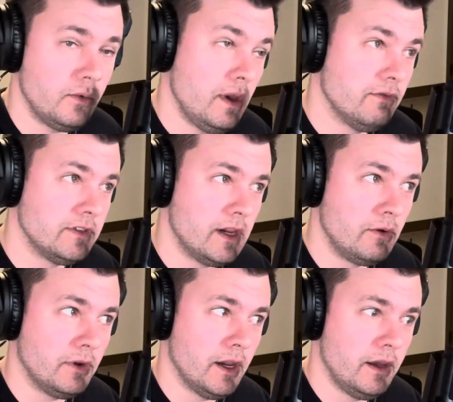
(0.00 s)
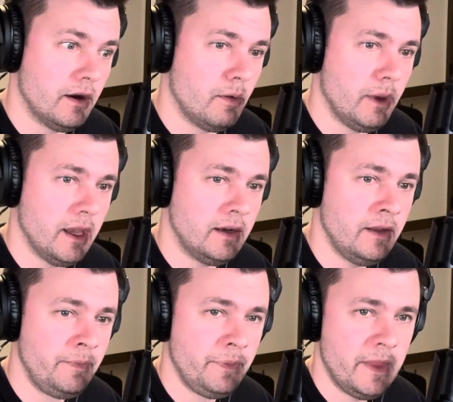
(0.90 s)
We have a sound guy in our band,
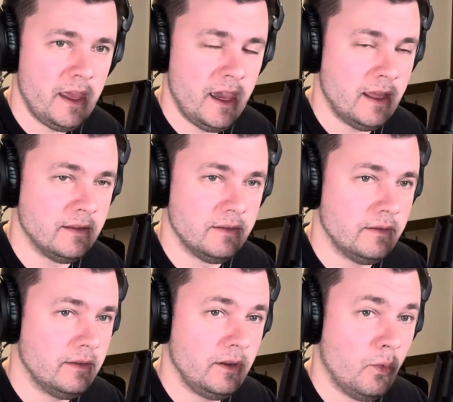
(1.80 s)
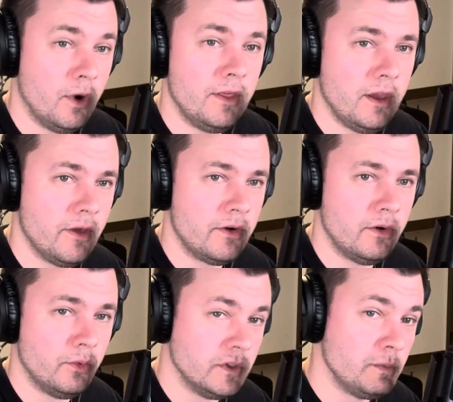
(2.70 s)
and one of the
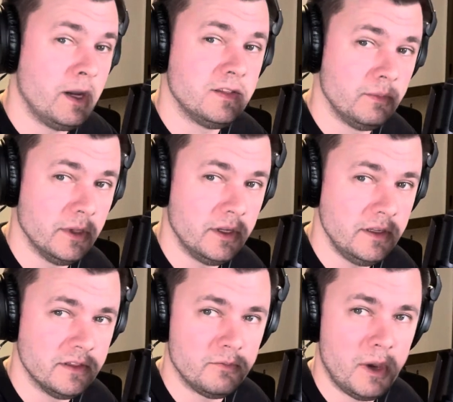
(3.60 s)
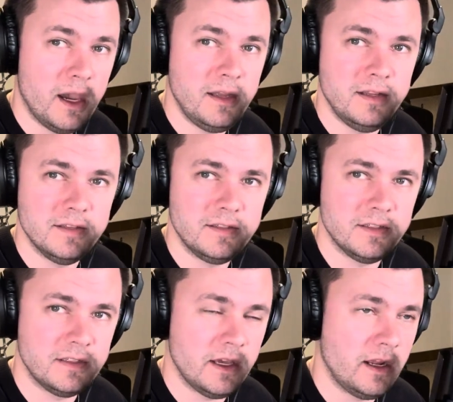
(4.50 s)
other responsibilities of mine is to
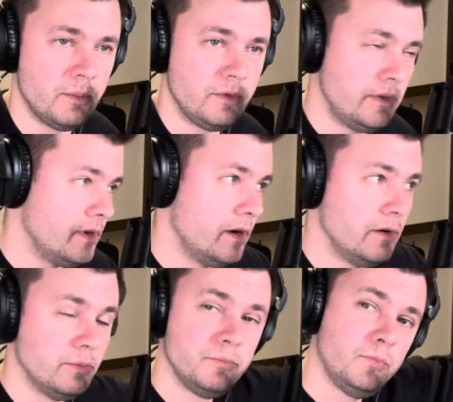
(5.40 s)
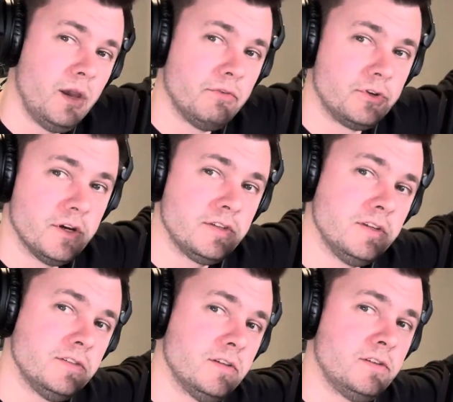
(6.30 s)
set up we have a trussing
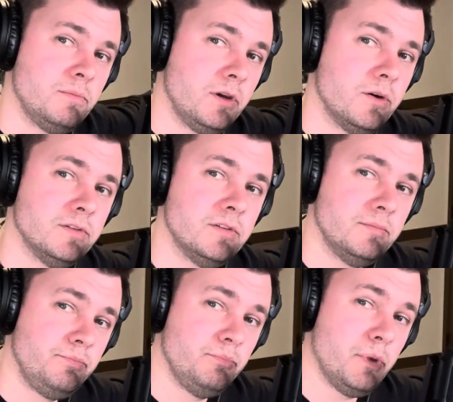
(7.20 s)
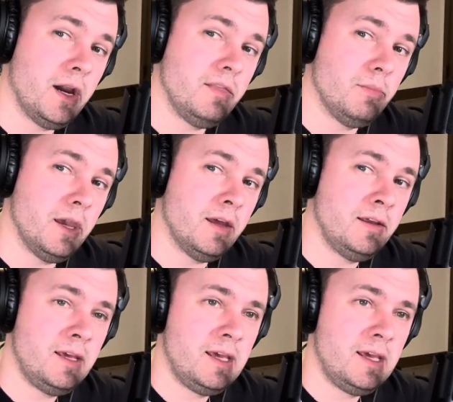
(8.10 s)
system that goes behind the band.